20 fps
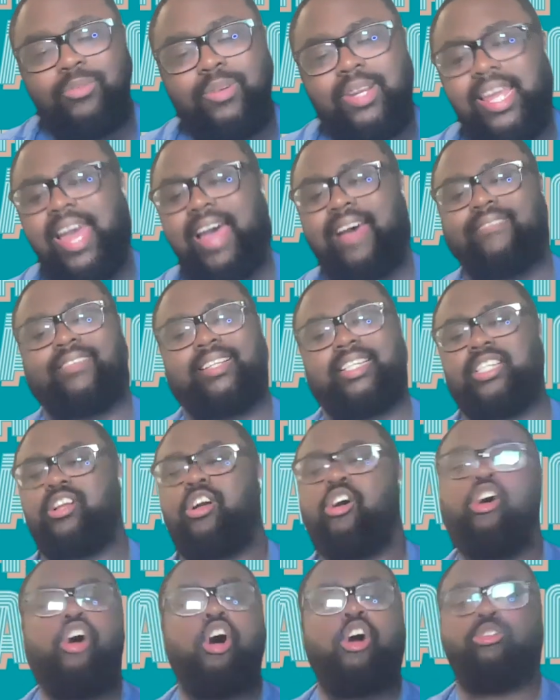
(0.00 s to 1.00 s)
We have these
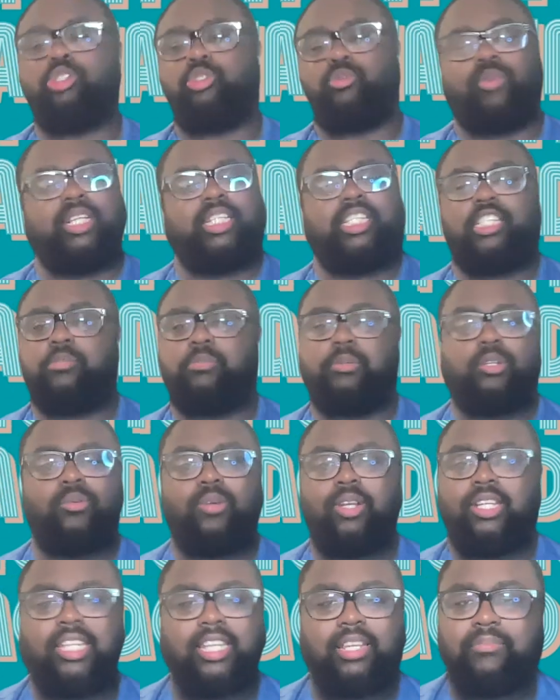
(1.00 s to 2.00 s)
close races
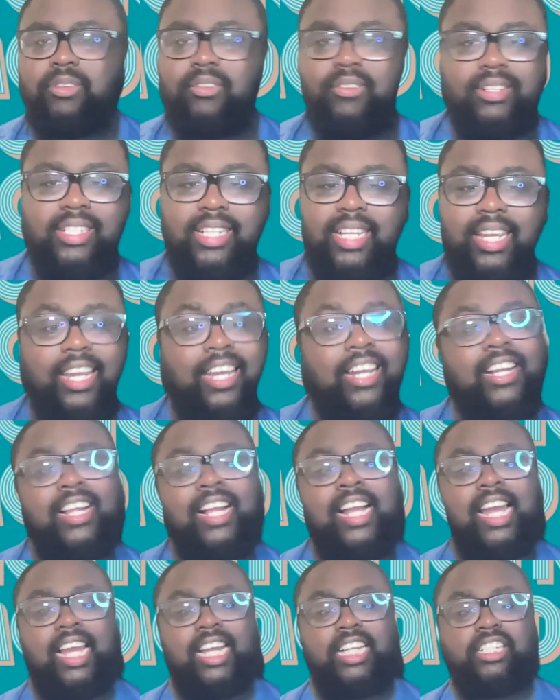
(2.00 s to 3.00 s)
between Team USA
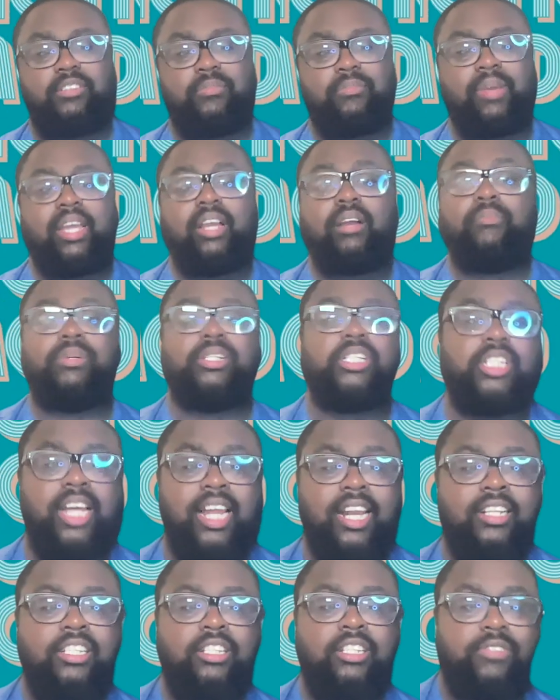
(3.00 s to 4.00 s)
and Jamaica. But
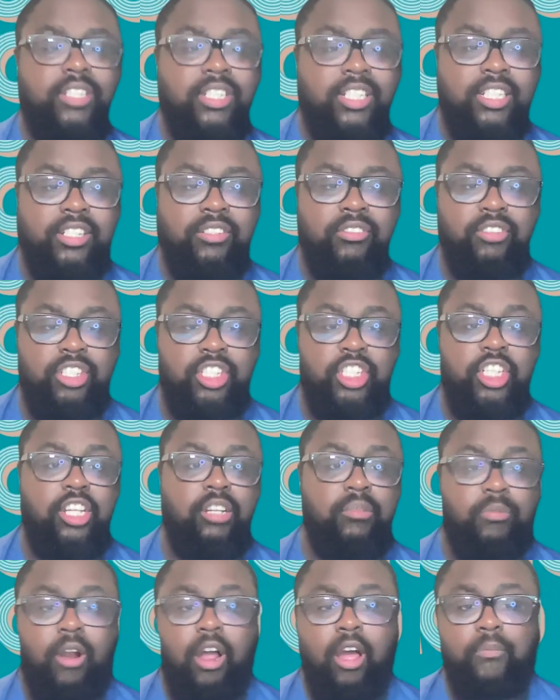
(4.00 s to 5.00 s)
shout out to
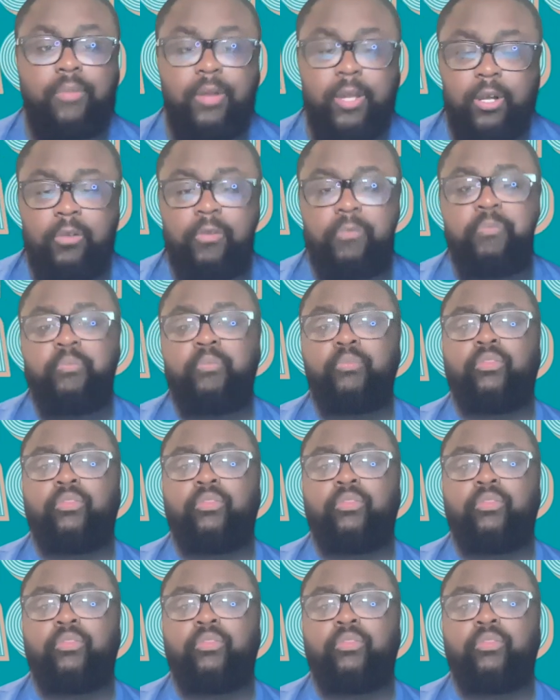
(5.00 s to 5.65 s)
Rasheed Broadbell,